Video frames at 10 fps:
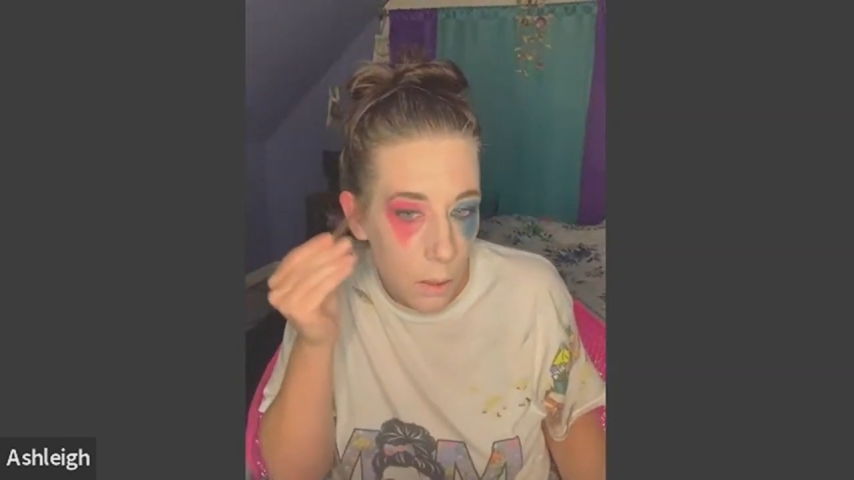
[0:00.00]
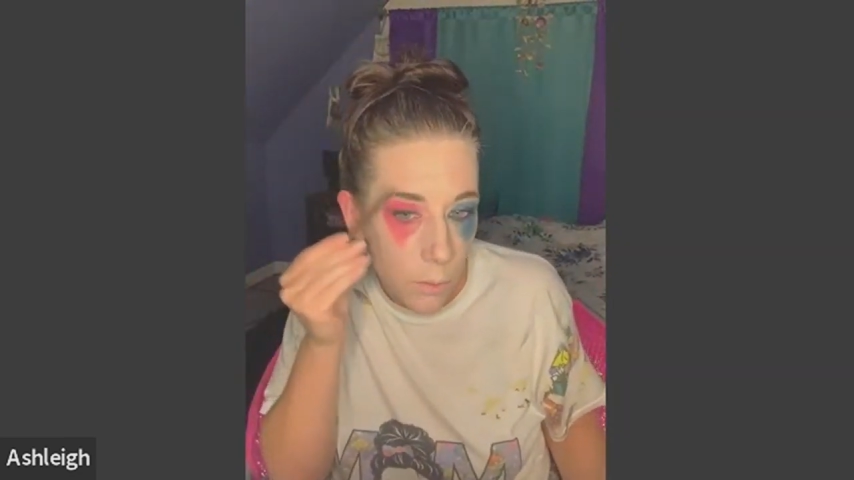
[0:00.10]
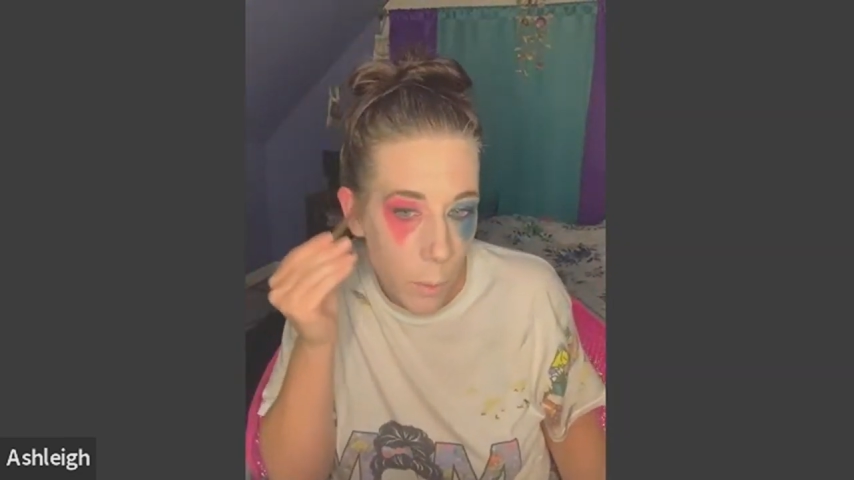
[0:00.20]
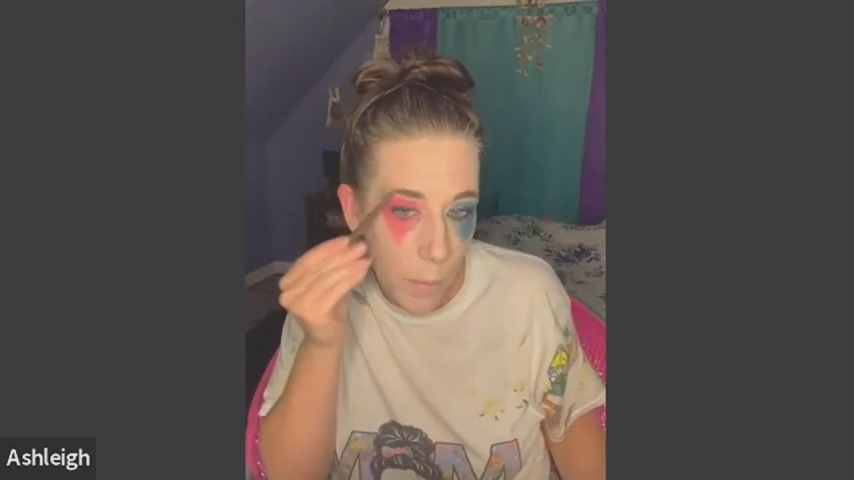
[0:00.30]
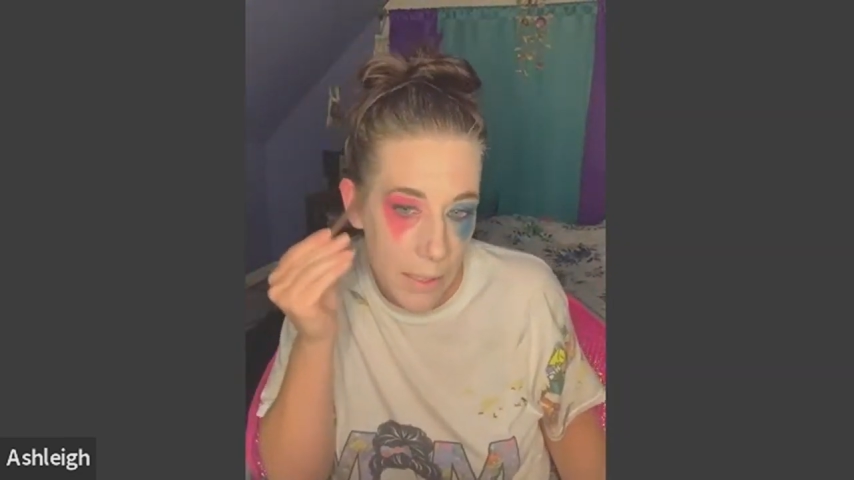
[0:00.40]

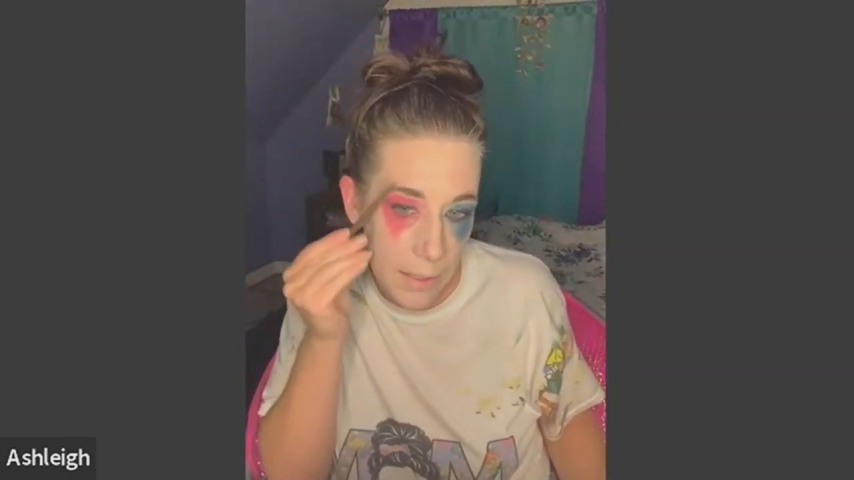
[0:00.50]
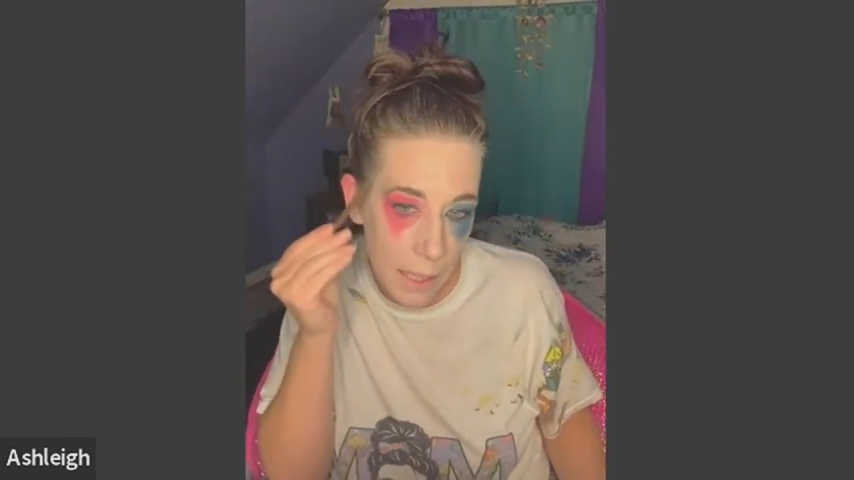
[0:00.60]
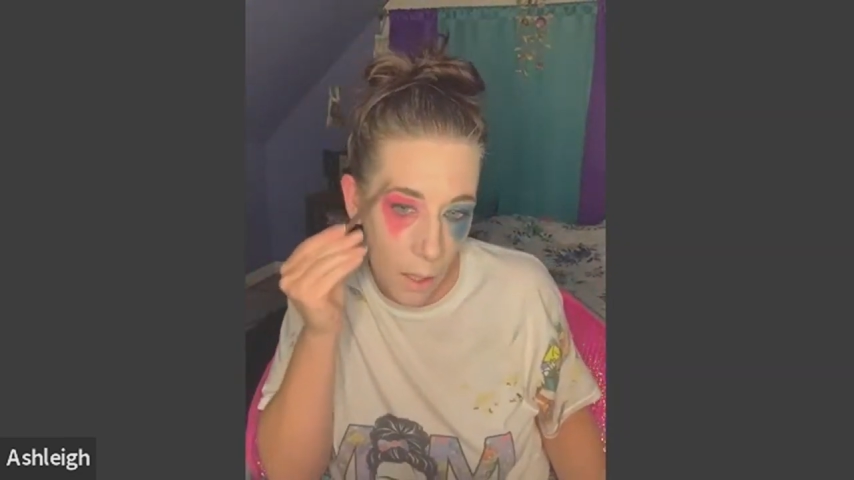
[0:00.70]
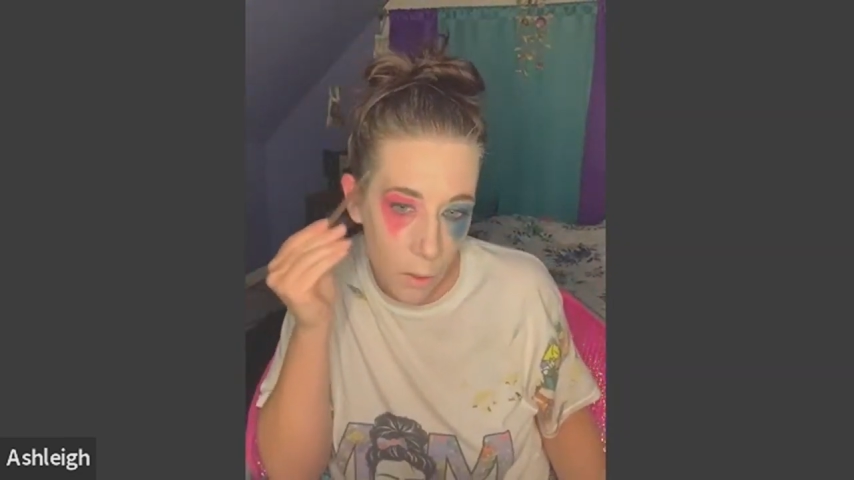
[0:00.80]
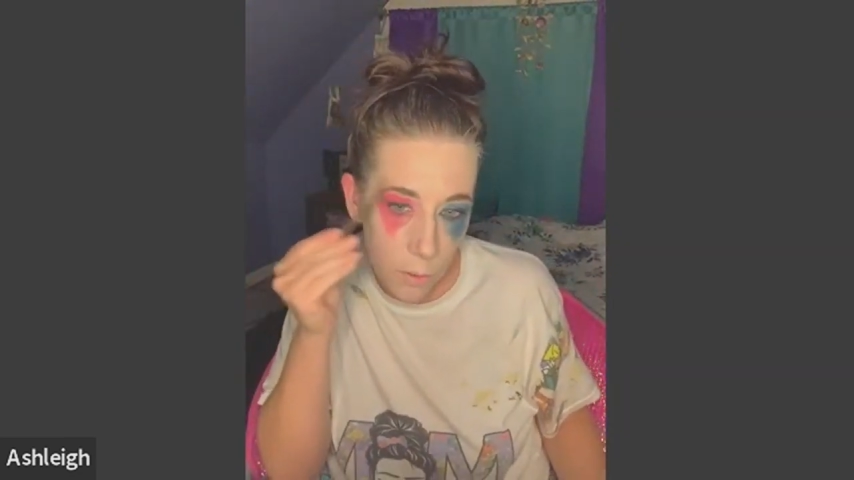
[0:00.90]
for
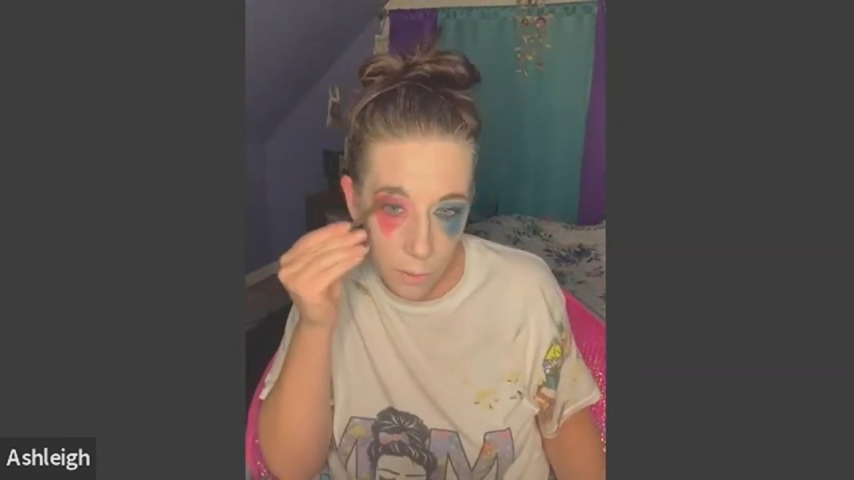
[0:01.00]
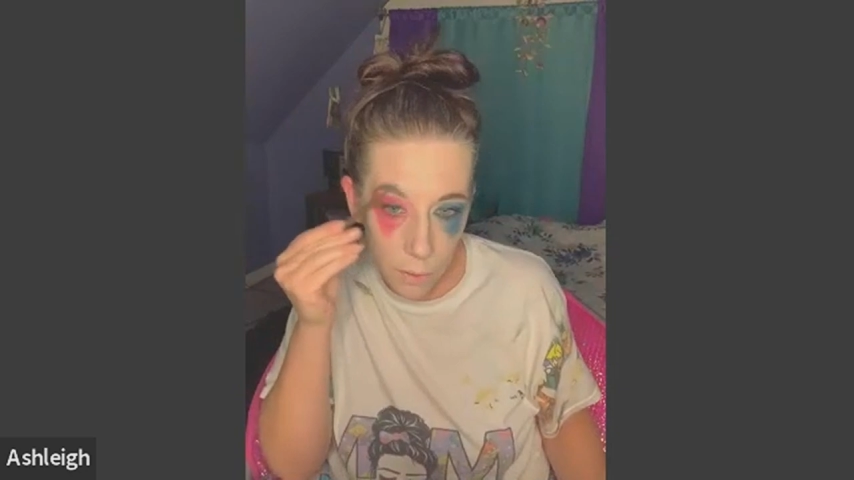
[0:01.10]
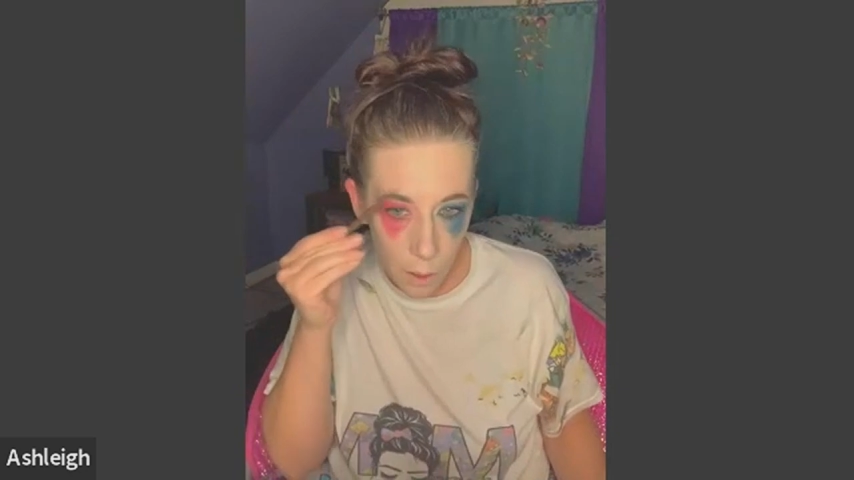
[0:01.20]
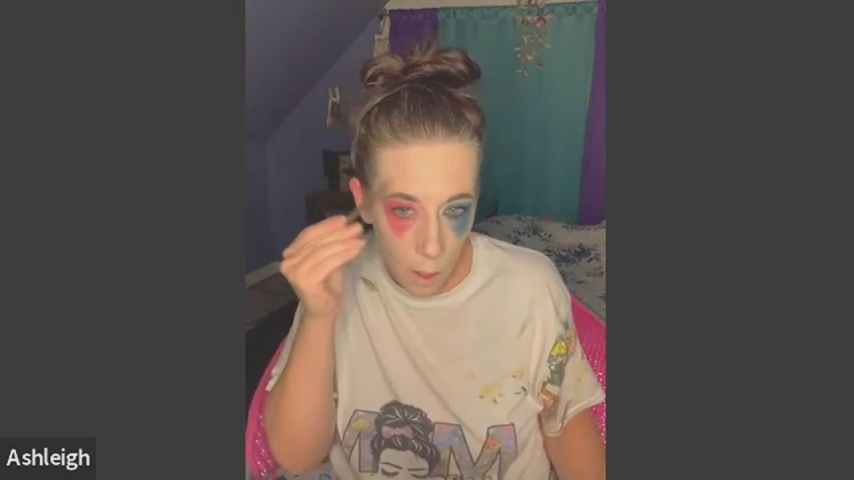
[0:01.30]
myself.